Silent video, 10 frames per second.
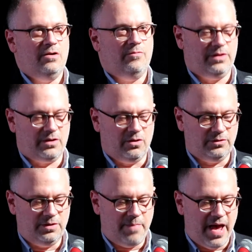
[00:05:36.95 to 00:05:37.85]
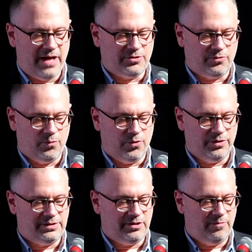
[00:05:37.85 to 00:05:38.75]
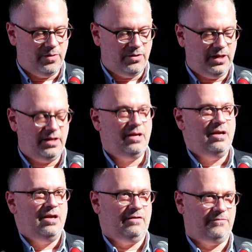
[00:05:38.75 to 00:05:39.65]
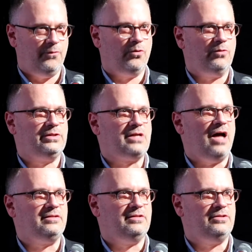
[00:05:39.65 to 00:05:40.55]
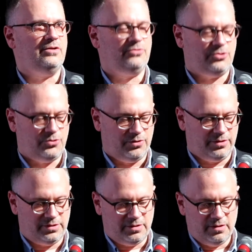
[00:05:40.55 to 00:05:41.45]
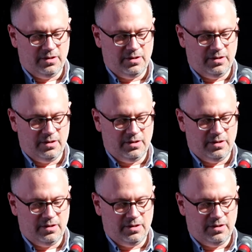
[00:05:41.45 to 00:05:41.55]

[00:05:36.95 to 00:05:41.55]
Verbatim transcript: with a Golden Badger Award ceremony and four Wisconsin's own shorts.